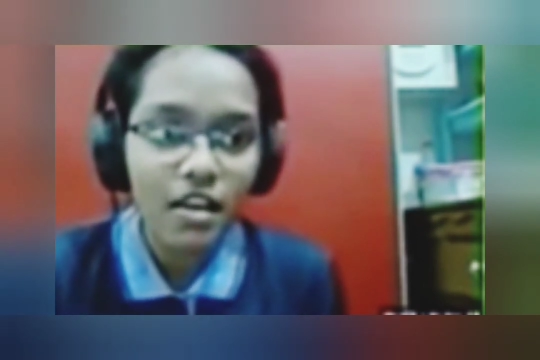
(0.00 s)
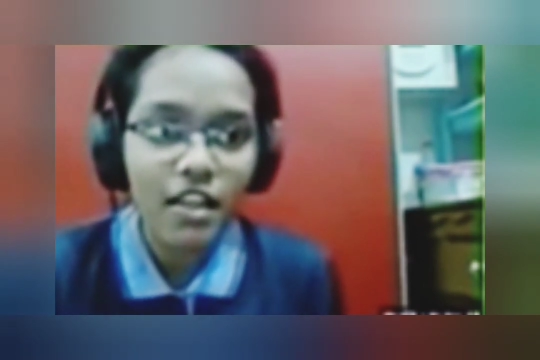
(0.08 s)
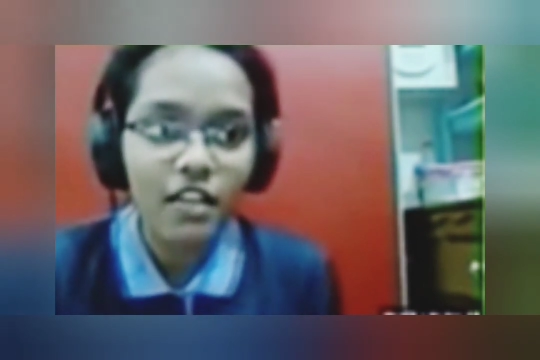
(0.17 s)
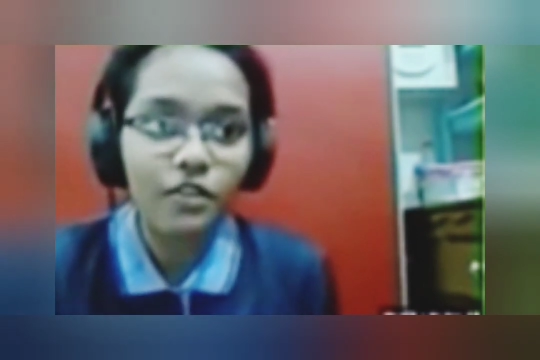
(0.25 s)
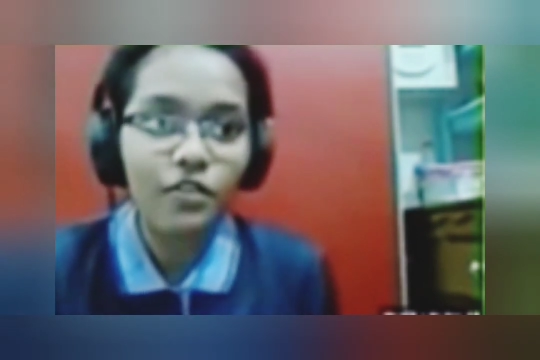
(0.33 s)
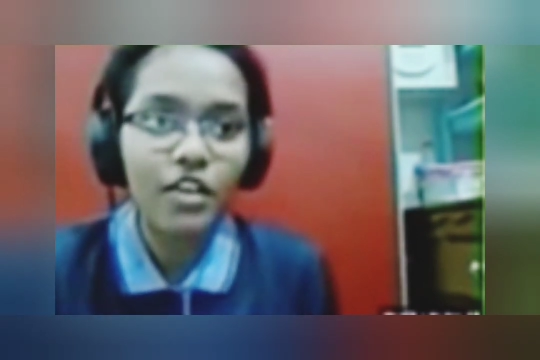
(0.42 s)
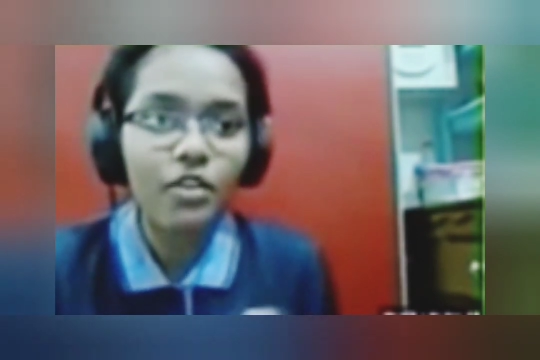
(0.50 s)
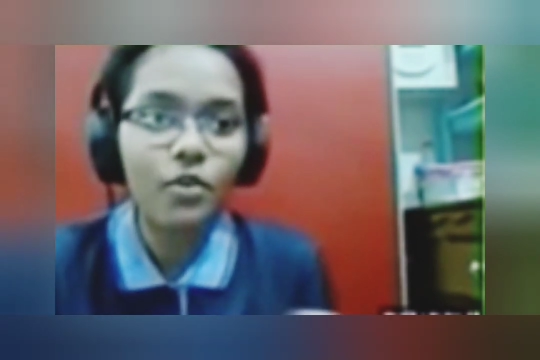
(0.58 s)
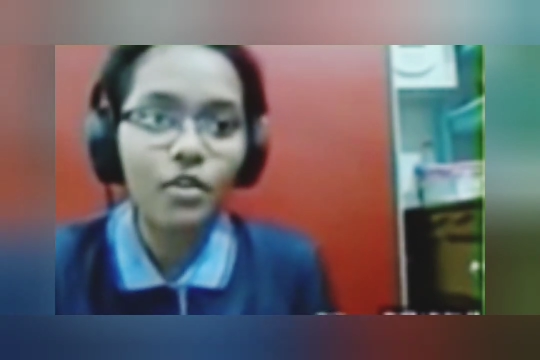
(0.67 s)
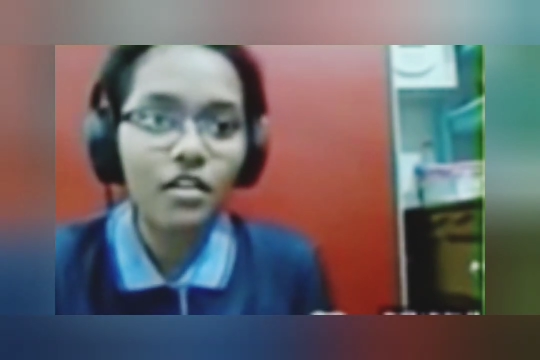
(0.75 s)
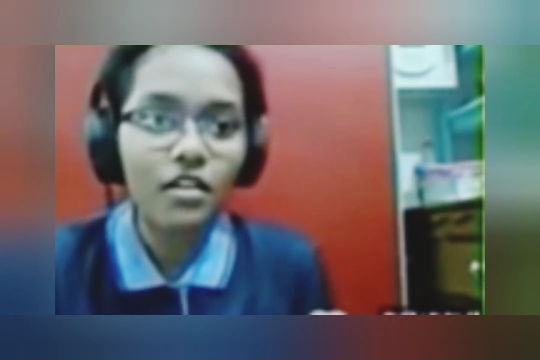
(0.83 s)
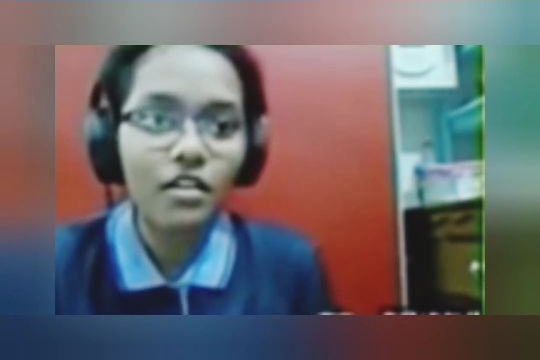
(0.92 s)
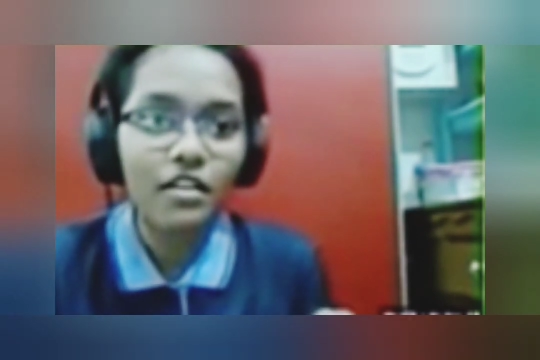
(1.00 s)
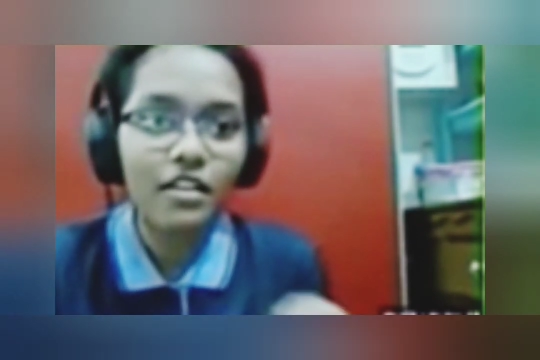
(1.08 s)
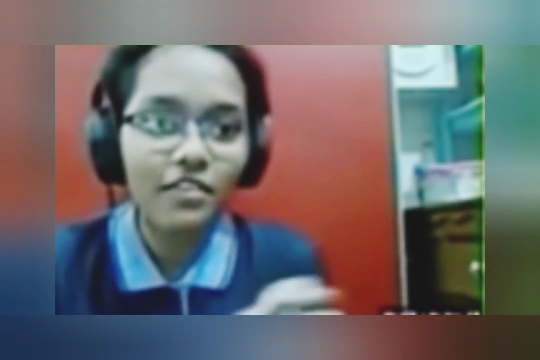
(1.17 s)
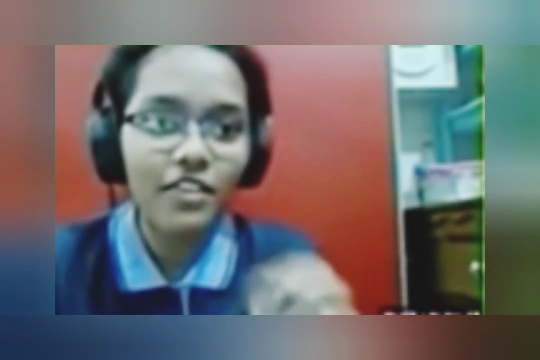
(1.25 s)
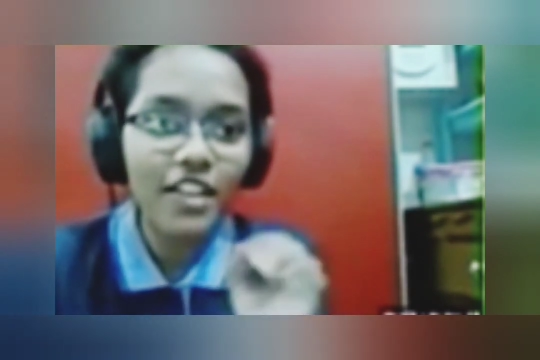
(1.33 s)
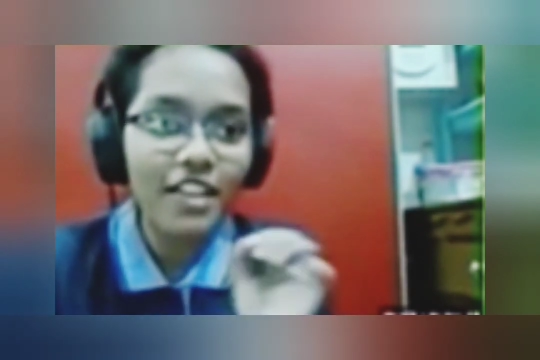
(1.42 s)
Like we
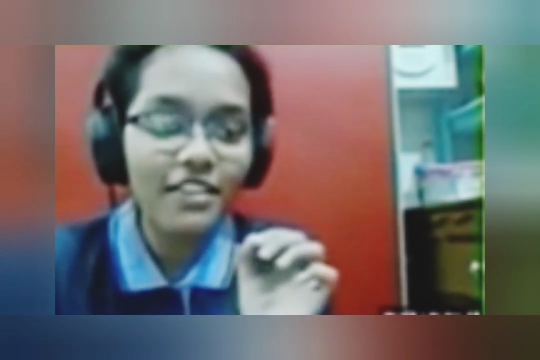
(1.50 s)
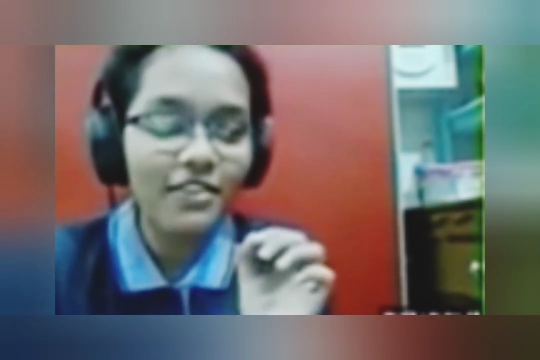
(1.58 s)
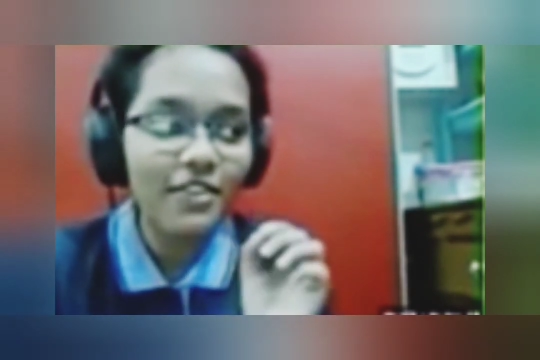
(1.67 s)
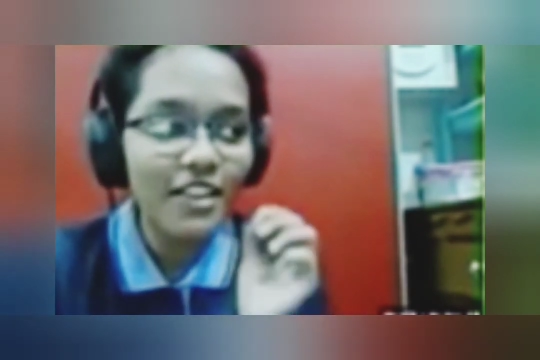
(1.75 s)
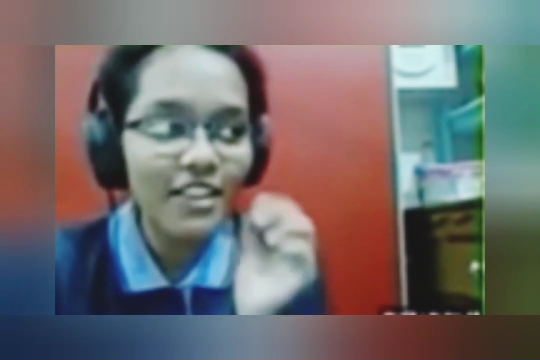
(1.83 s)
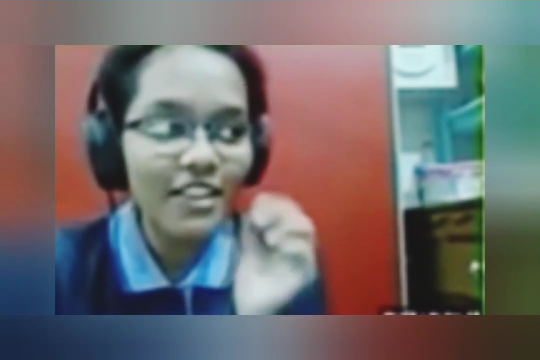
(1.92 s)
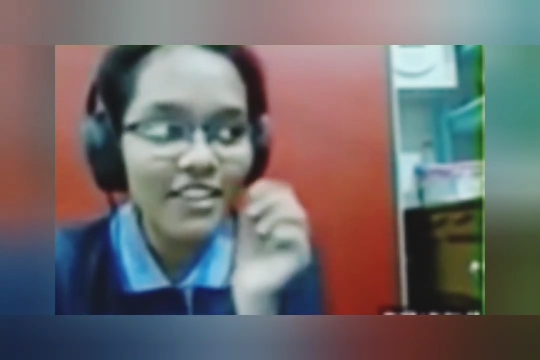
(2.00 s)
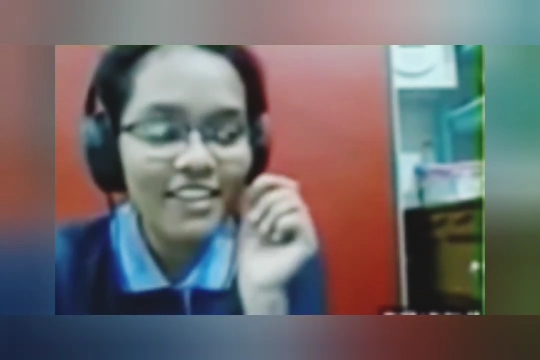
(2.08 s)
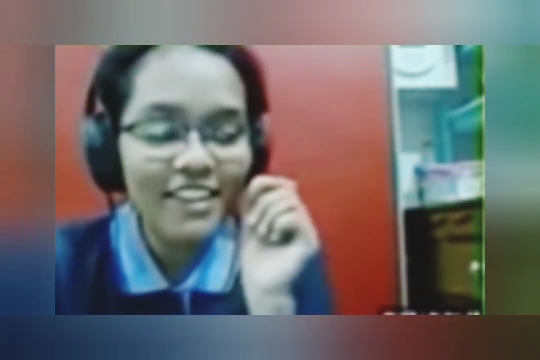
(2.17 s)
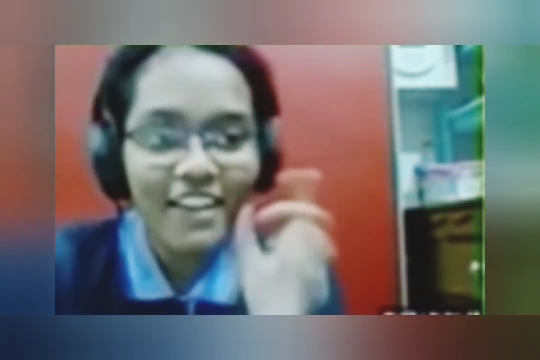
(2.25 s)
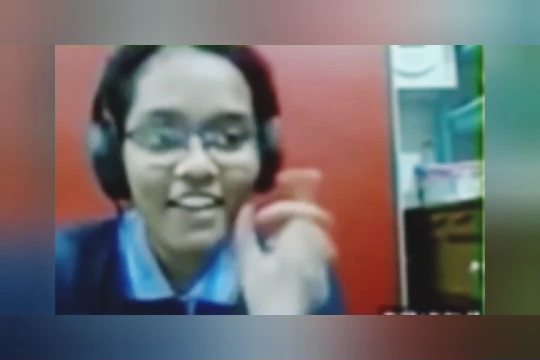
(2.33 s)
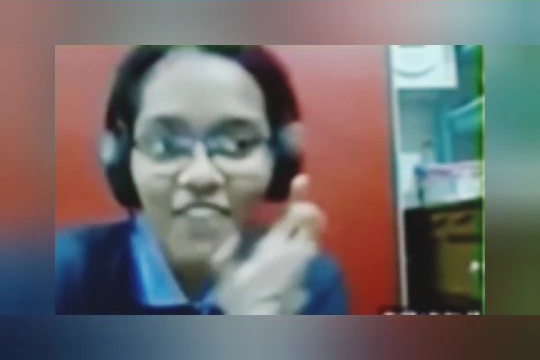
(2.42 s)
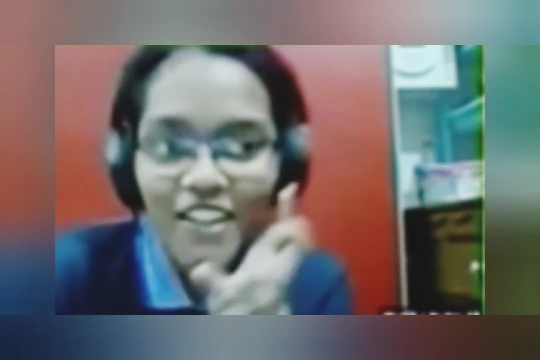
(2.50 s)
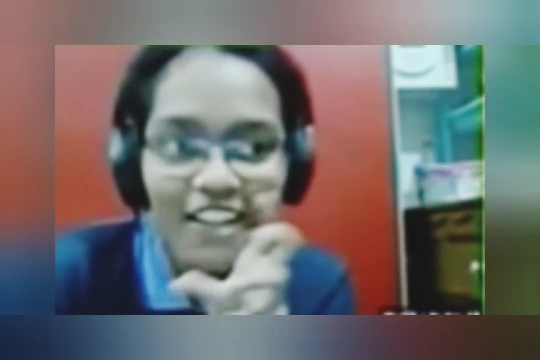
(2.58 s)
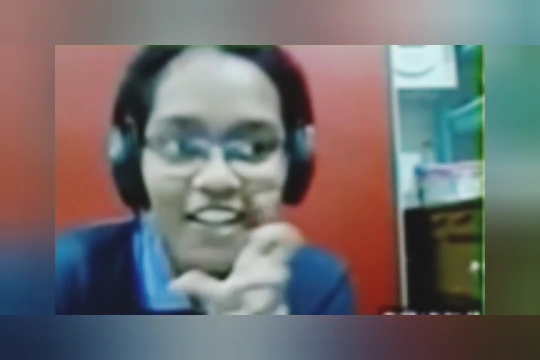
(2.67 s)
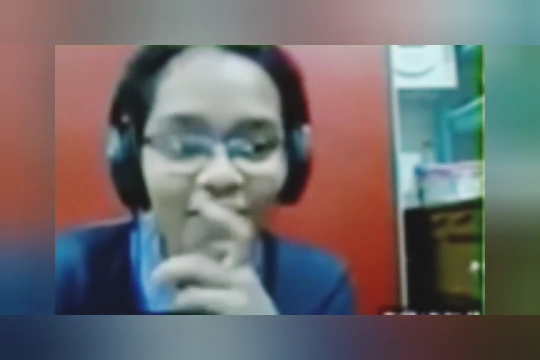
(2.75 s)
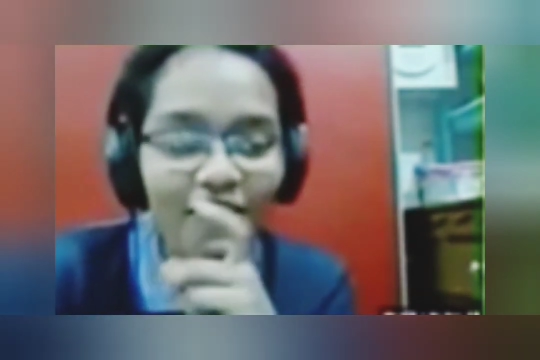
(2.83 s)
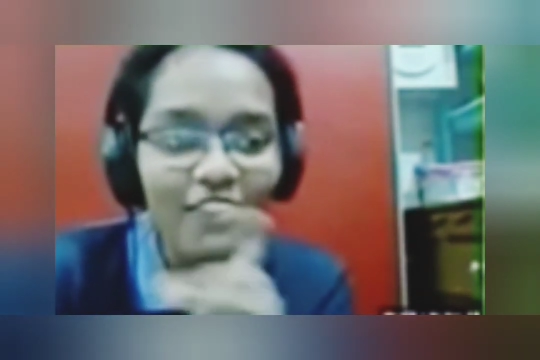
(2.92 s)

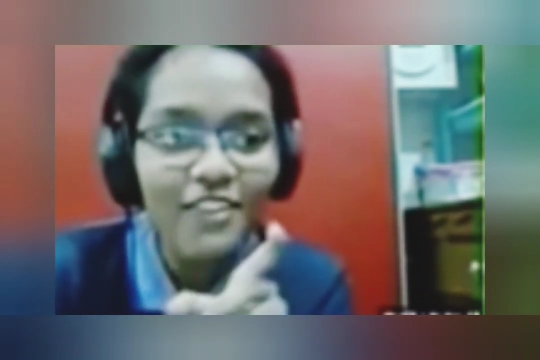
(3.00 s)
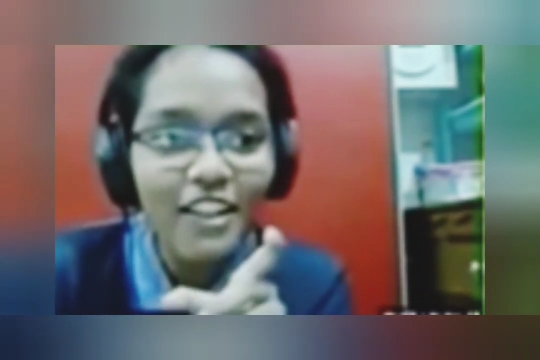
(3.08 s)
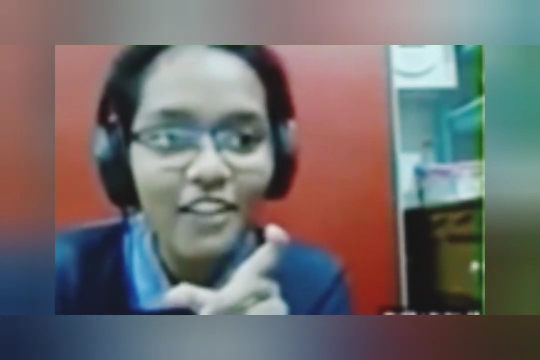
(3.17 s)
have never